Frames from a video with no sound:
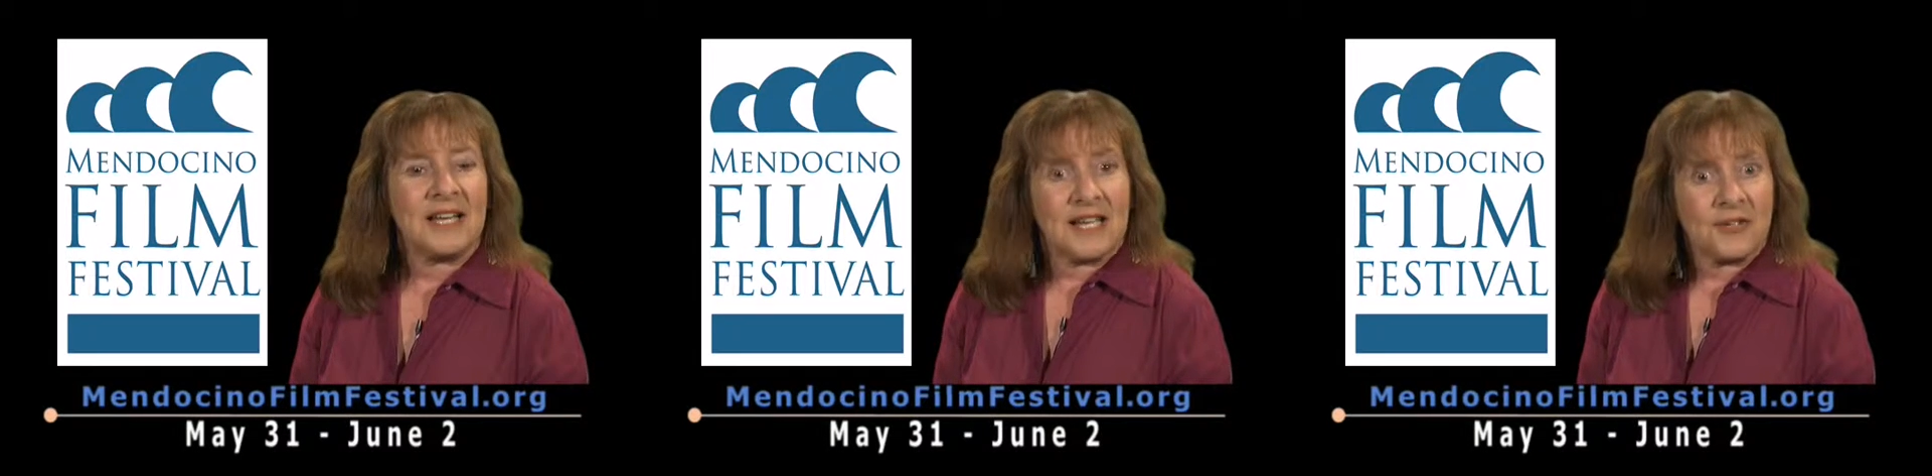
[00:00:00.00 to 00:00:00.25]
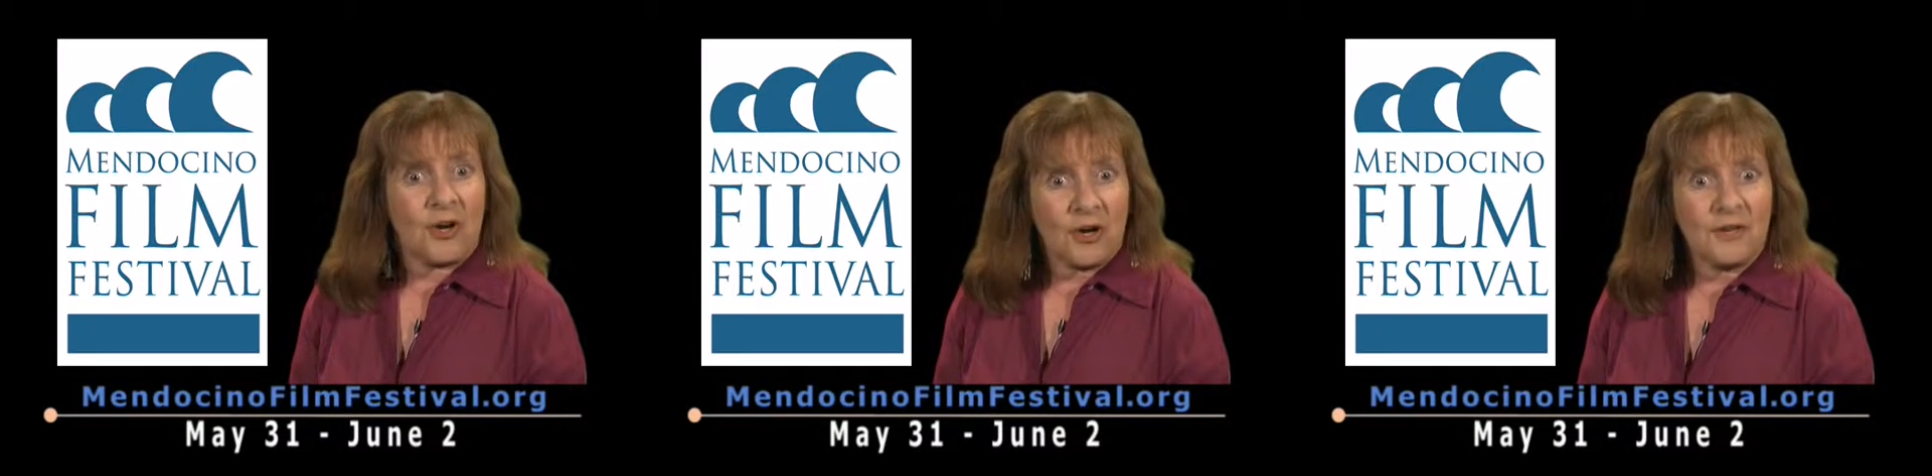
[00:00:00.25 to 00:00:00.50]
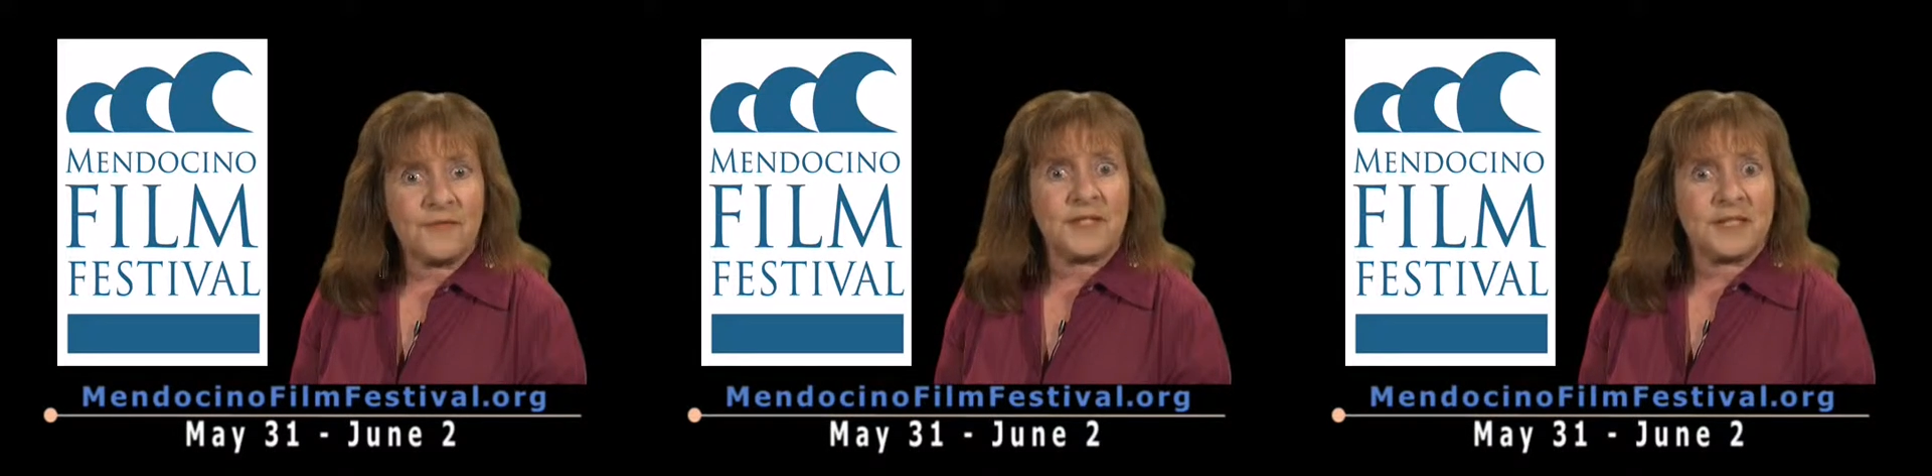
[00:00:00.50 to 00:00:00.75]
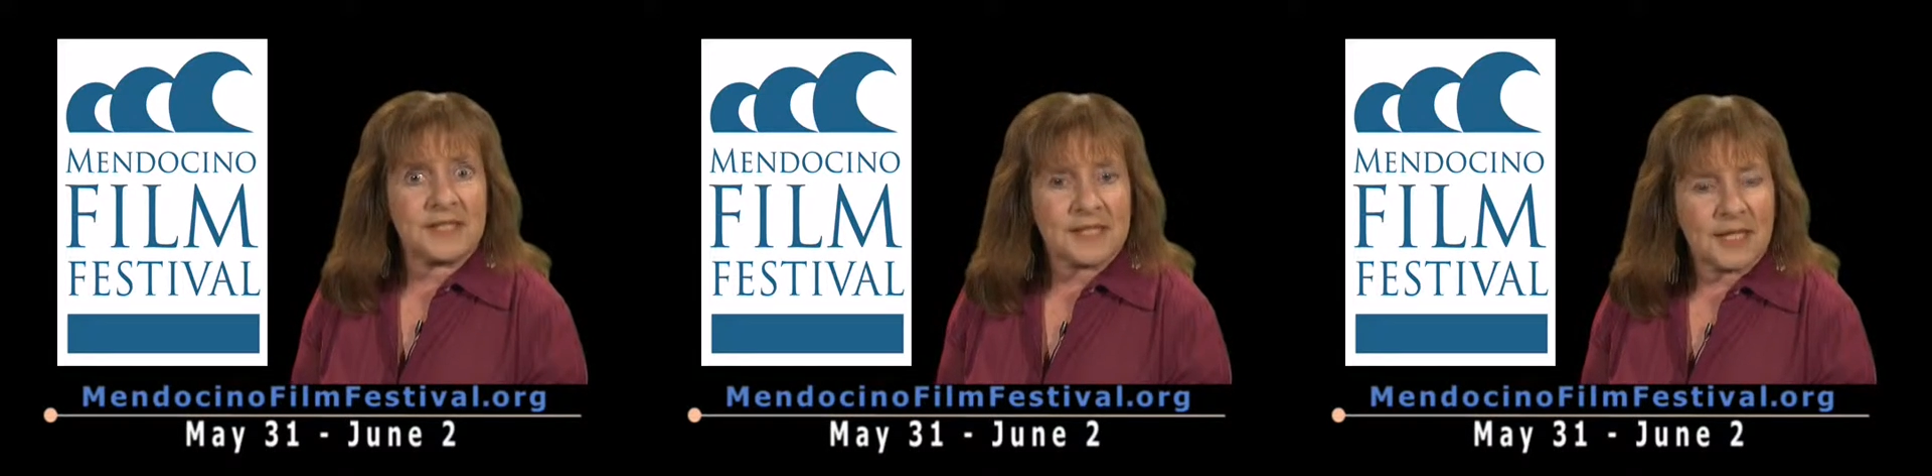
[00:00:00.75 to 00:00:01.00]
and
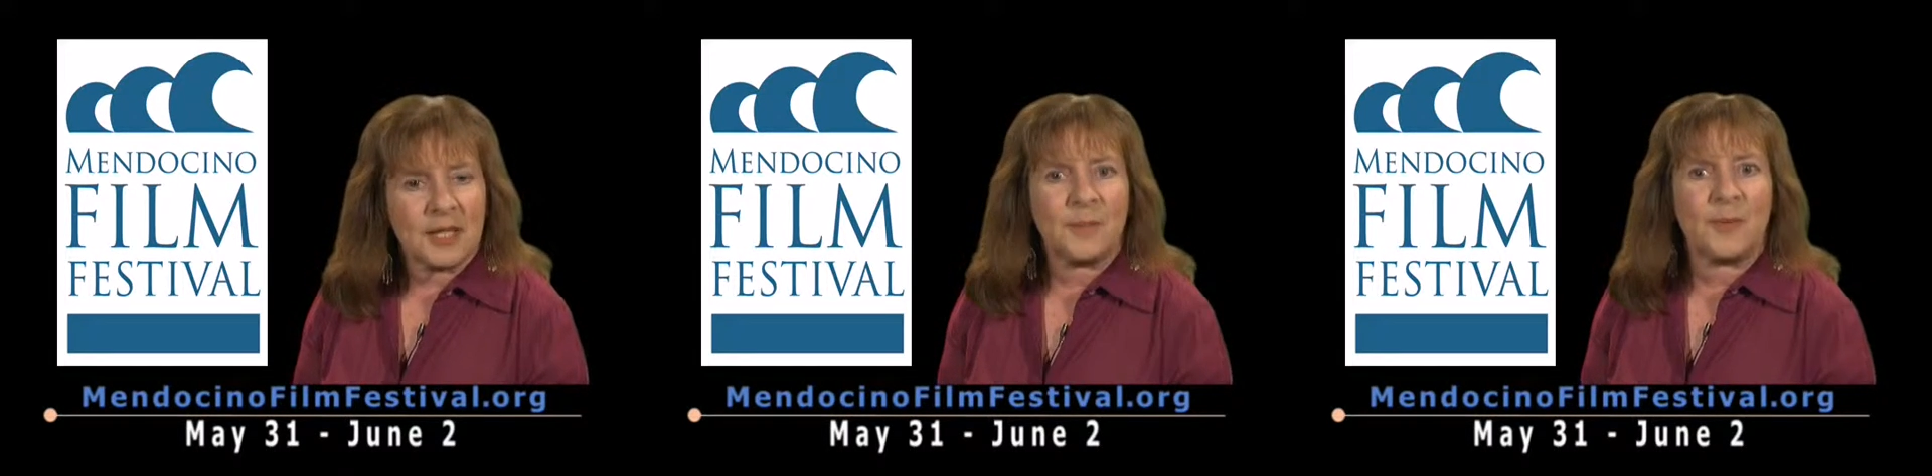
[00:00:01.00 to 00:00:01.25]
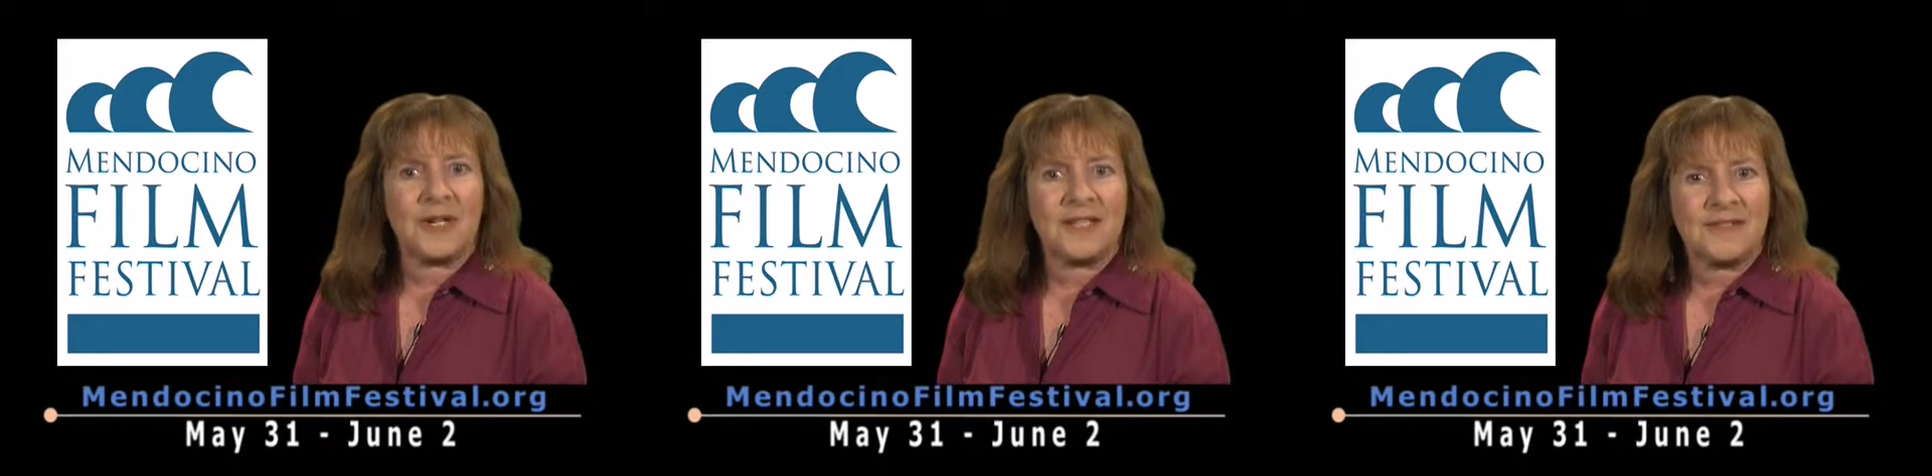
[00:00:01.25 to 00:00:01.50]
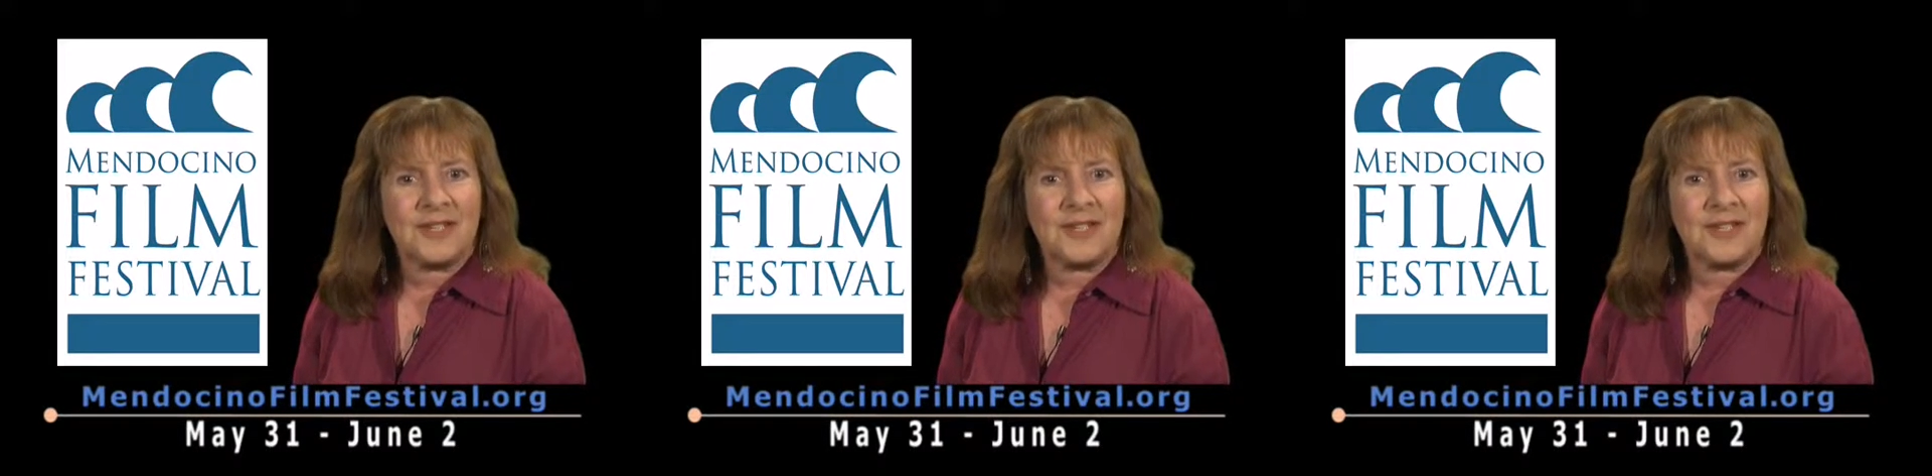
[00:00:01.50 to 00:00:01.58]
often celebrate